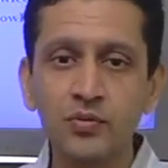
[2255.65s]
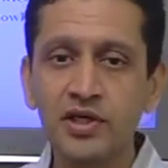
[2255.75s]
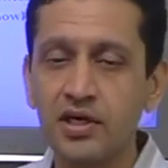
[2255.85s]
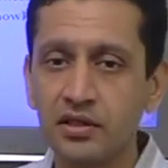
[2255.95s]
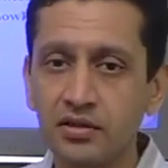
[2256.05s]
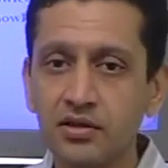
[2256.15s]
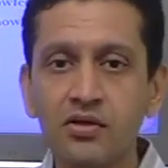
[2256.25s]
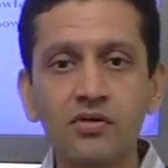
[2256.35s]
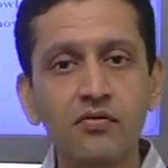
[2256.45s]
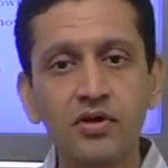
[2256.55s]
to be done
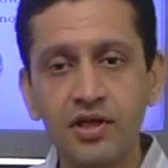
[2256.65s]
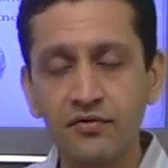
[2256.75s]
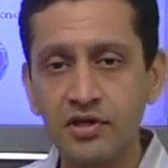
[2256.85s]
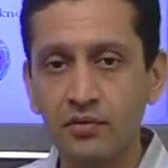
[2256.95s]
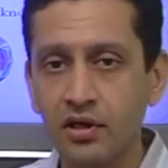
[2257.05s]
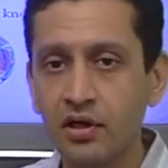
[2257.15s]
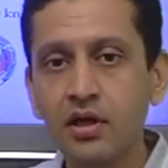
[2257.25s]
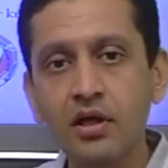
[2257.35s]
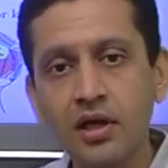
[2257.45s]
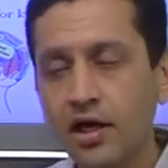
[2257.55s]
with
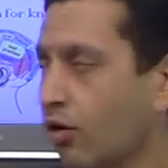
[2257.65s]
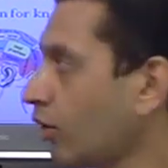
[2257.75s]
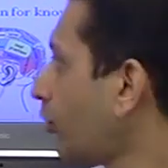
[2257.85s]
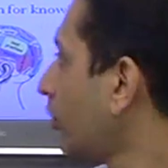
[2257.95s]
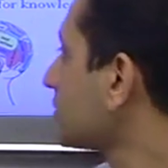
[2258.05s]
everyone at all